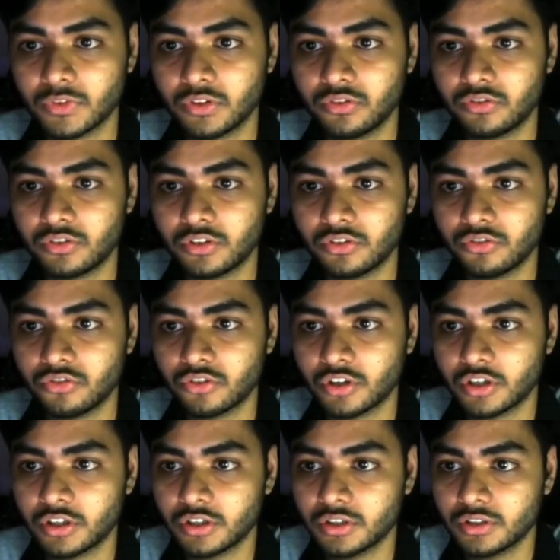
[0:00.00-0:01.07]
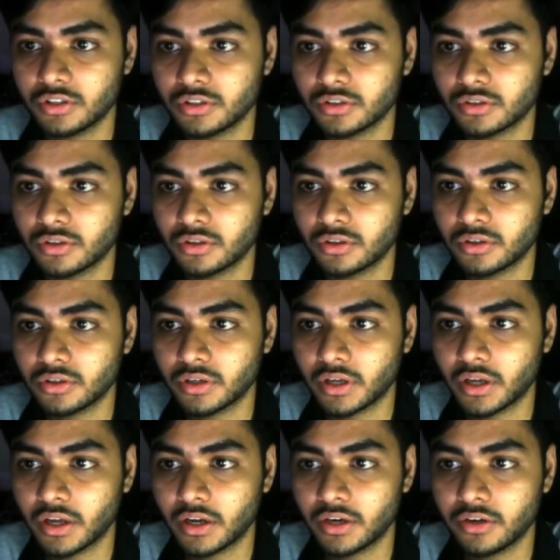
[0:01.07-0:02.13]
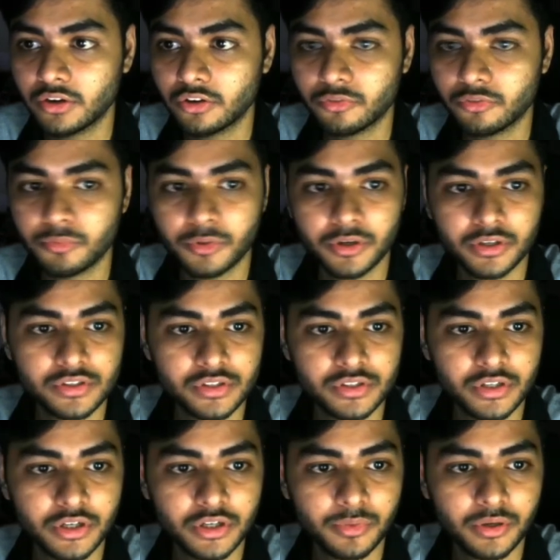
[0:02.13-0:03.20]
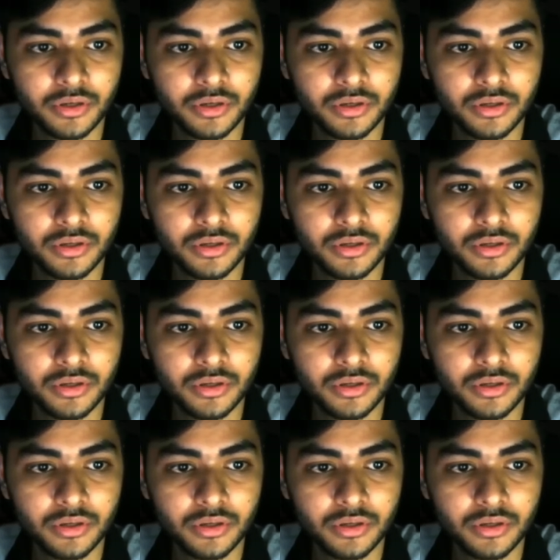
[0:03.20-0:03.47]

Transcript: Ninja got end of print statement.